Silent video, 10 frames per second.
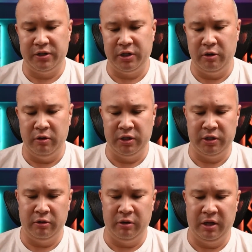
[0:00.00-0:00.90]
So
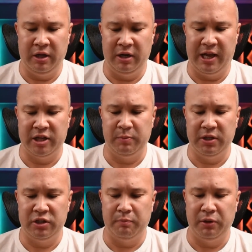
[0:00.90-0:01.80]
it allows
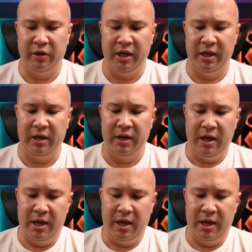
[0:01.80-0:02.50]
me to plug in